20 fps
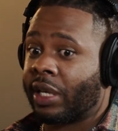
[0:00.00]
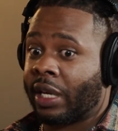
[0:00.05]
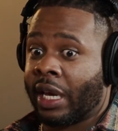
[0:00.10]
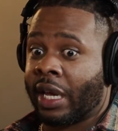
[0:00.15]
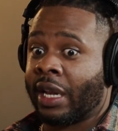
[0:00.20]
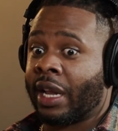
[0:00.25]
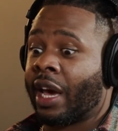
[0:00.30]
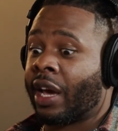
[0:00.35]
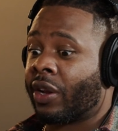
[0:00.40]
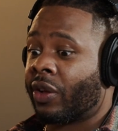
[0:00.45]

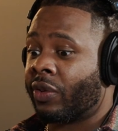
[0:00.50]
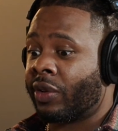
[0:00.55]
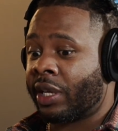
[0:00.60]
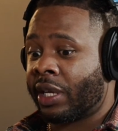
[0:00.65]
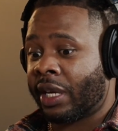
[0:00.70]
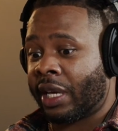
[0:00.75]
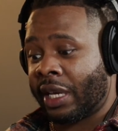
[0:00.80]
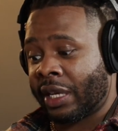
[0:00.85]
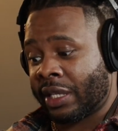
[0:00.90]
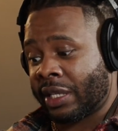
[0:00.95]
And not only
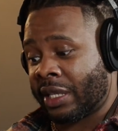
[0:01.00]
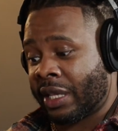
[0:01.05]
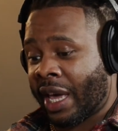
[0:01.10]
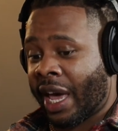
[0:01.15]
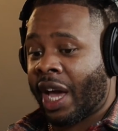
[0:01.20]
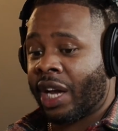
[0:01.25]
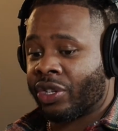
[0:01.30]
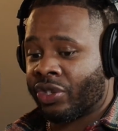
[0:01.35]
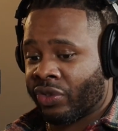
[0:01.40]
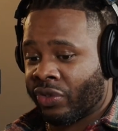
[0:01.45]
is
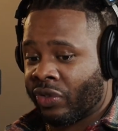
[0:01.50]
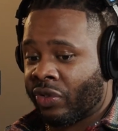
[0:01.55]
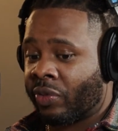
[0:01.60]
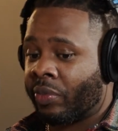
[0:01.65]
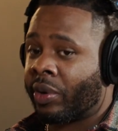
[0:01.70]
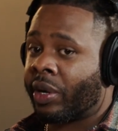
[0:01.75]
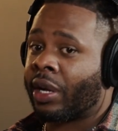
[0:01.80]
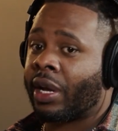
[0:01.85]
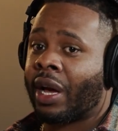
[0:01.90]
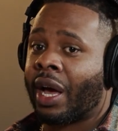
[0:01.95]
that true,
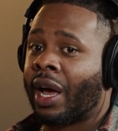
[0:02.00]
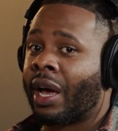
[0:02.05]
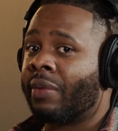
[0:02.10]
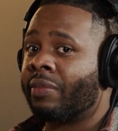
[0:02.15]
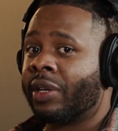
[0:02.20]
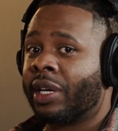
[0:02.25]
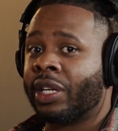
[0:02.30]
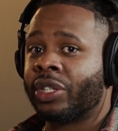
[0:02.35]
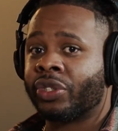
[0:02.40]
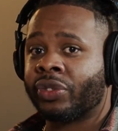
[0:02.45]
but I'm
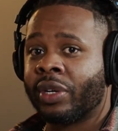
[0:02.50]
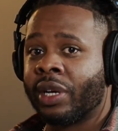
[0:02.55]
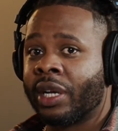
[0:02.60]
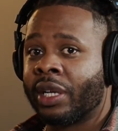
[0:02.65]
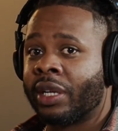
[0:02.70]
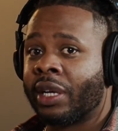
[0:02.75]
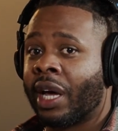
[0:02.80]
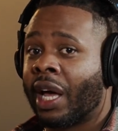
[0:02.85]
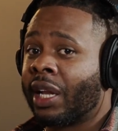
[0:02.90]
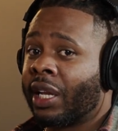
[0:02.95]
not trying
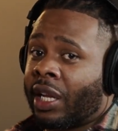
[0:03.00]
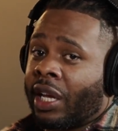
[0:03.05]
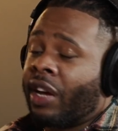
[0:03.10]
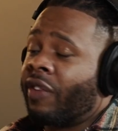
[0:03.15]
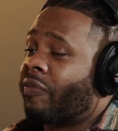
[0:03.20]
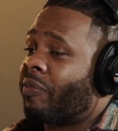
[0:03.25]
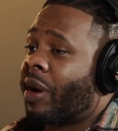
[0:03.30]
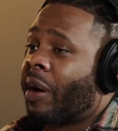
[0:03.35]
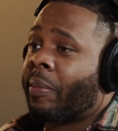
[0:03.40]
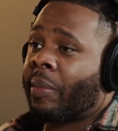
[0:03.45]
to, I love
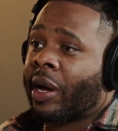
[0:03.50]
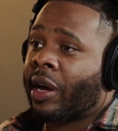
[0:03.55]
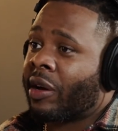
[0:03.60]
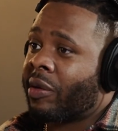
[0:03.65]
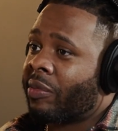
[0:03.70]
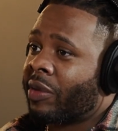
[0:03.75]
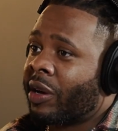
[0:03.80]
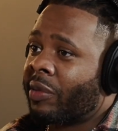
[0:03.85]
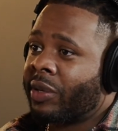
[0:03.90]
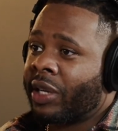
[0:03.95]
my mom.
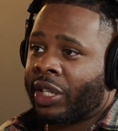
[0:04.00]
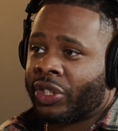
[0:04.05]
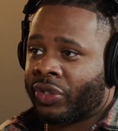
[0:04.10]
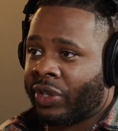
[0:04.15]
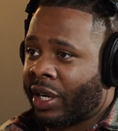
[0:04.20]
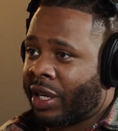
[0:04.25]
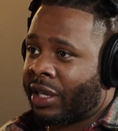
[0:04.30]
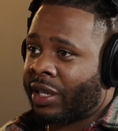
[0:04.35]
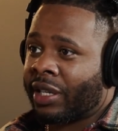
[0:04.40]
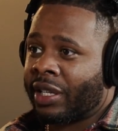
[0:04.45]
I'm not
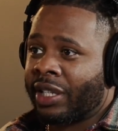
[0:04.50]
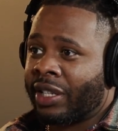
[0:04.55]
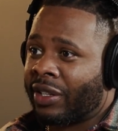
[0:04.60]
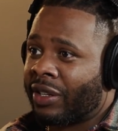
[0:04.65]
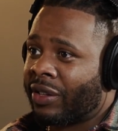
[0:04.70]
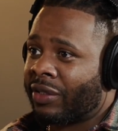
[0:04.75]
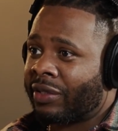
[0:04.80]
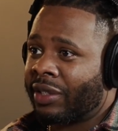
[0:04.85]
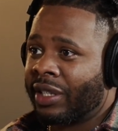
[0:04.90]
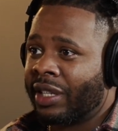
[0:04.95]
trying to, you
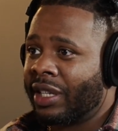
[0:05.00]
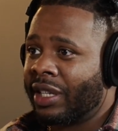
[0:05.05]
know,